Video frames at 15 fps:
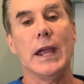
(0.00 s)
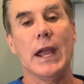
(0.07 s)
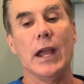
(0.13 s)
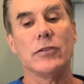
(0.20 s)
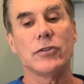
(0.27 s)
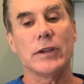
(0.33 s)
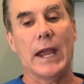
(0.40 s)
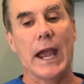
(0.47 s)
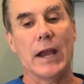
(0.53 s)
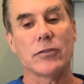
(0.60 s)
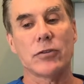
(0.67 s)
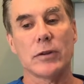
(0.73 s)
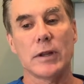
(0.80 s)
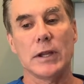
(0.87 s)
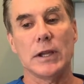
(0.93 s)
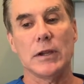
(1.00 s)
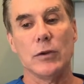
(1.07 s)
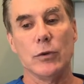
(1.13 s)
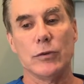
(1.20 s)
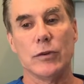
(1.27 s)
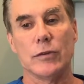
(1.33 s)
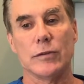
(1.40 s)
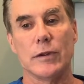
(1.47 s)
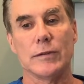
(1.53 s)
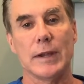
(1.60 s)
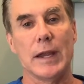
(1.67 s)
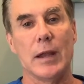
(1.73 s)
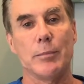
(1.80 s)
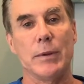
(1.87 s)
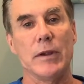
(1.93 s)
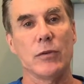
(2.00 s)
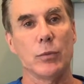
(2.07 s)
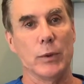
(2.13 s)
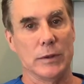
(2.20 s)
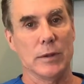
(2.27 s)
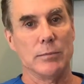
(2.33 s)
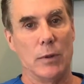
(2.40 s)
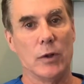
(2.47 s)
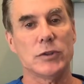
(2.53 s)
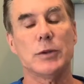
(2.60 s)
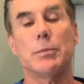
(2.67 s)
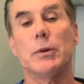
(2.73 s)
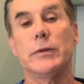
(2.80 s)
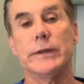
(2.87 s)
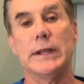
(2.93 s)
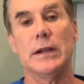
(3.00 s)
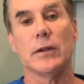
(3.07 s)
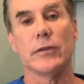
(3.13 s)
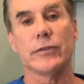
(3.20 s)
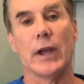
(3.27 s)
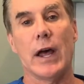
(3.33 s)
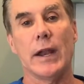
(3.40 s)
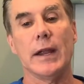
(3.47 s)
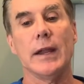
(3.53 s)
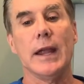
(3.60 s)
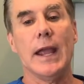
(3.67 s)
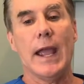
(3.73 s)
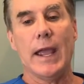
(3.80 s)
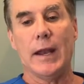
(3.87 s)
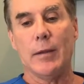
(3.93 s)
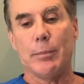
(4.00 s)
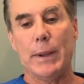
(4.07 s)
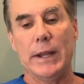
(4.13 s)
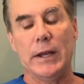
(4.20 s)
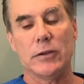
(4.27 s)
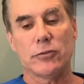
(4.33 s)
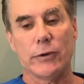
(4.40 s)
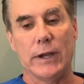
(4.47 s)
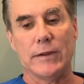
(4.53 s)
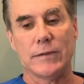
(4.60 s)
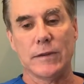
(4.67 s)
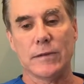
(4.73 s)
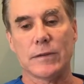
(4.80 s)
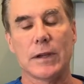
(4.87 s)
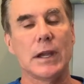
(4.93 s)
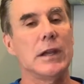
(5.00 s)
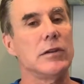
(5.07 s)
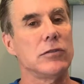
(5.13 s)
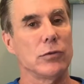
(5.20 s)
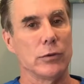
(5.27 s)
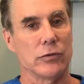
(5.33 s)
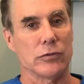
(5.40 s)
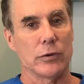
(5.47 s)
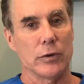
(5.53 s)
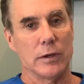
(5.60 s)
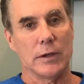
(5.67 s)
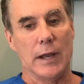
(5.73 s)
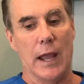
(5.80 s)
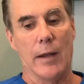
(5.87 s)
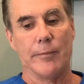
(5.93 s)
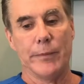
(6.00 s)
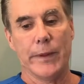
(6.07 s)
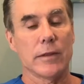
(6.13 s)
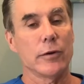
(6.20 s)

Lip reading: and she actually uses this handpiece with the multiple needles on it, and it penetrates the skin to a certain depth.